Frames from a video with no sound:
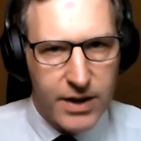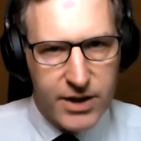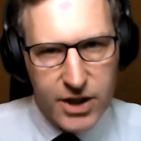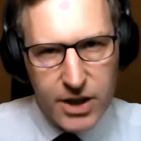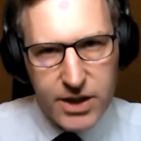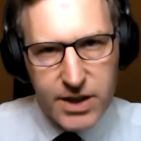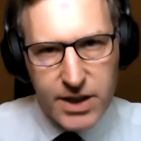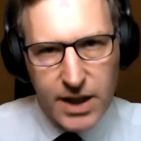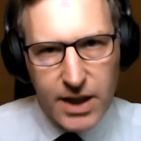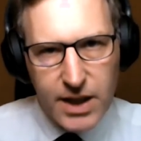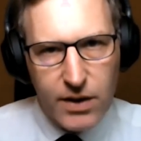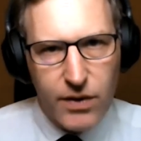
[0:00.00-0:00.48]

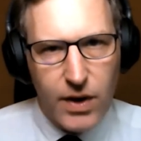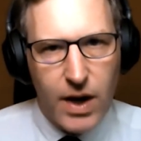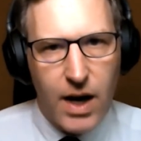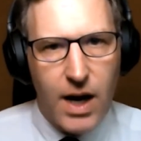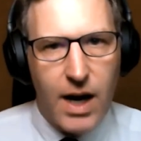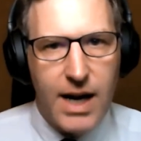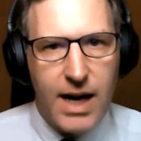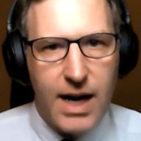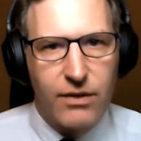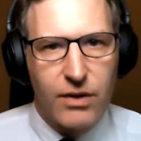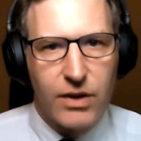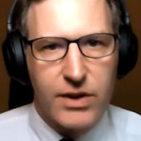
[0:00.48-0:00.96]
just at kind of
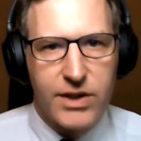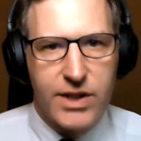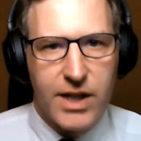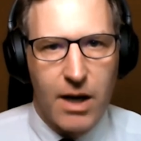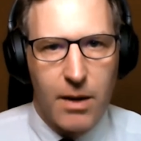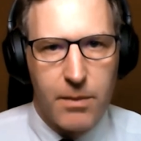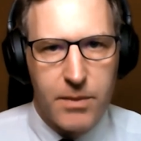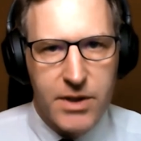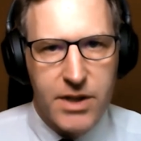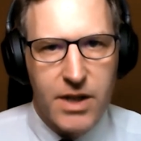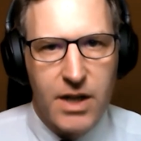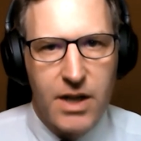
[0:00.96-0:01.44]
high level
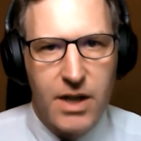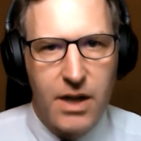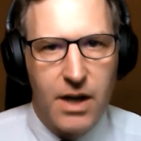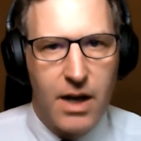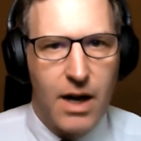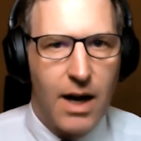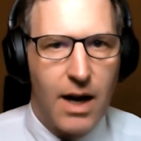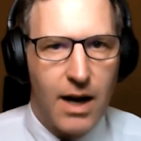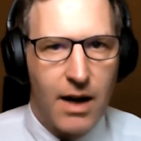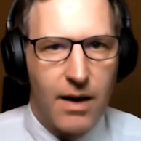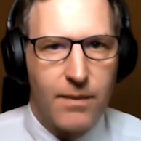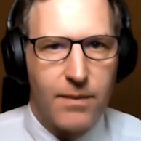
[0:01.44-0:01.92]
terms
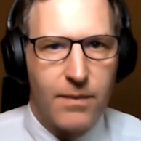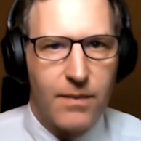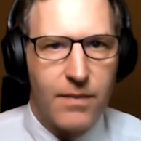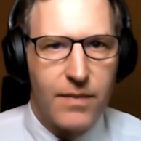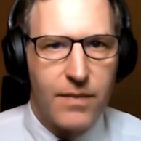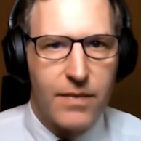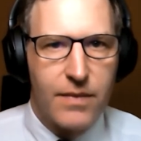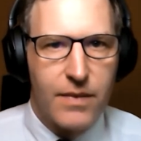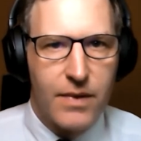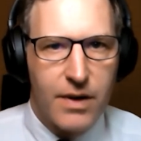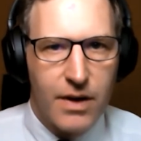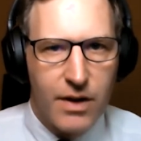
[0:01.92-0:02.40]
um,
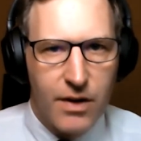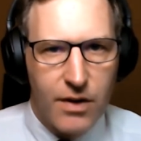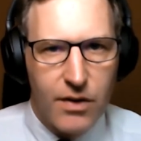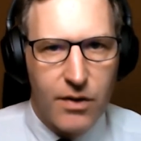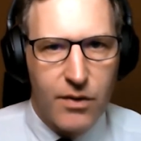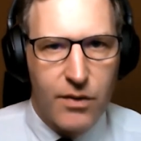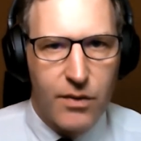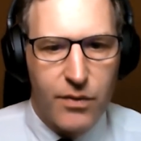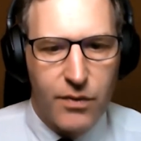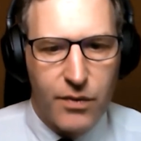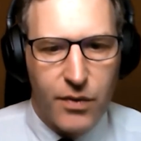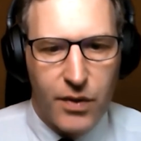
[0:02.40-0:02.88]

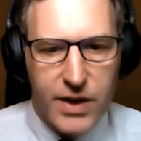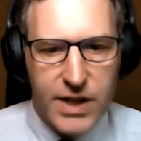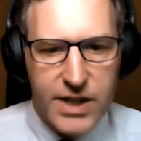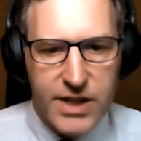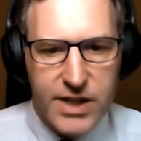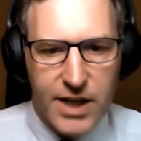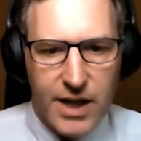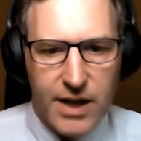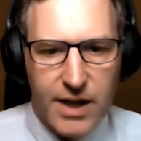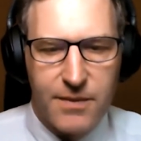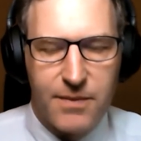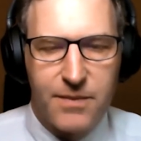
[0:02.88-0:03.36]
for
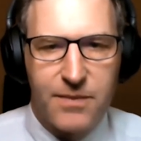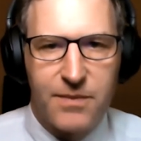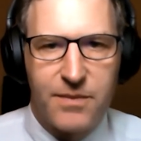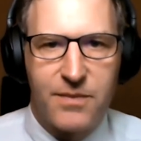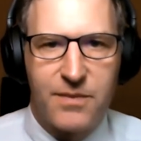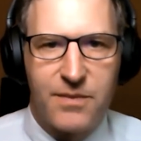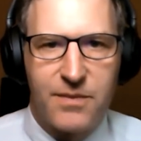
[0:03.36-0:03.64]
this year?